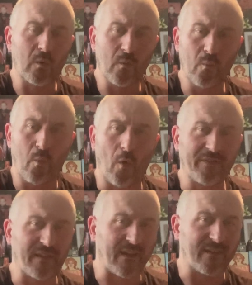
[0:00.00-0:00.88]

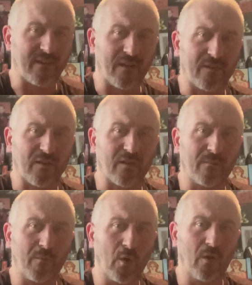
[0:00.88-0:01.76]
wanting to turn
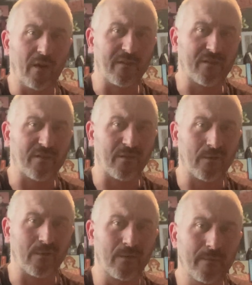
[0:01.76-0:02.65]
them all
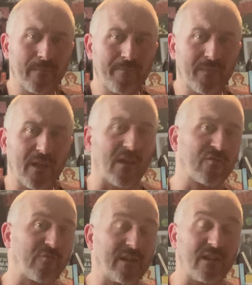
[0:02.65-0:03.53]
into
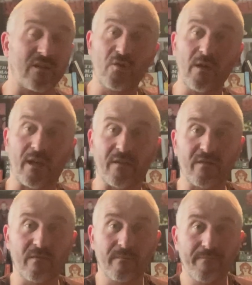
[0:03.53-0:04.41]
castrated
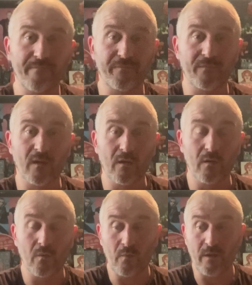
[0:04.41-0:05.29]
eunuchs,
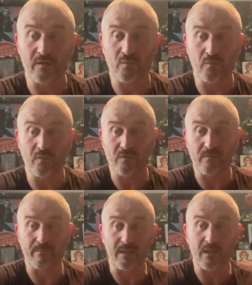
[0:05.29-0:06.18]
which would
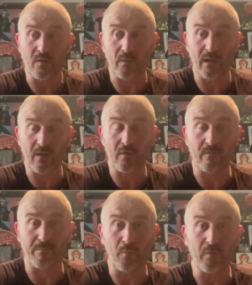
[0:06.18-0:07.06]
be quite a
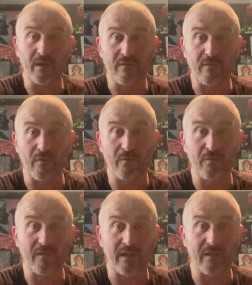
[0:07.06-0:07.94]
good bonus for
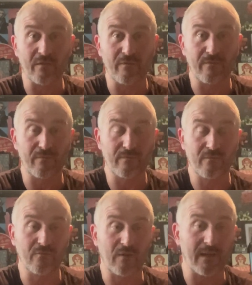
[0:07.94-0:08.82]
those kind of
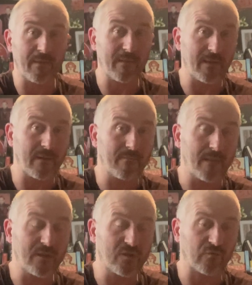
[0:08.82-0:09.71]
crybaby
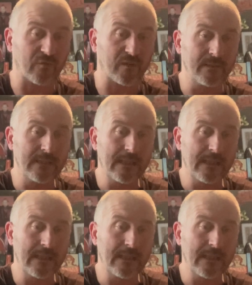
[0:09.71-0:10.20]
men children.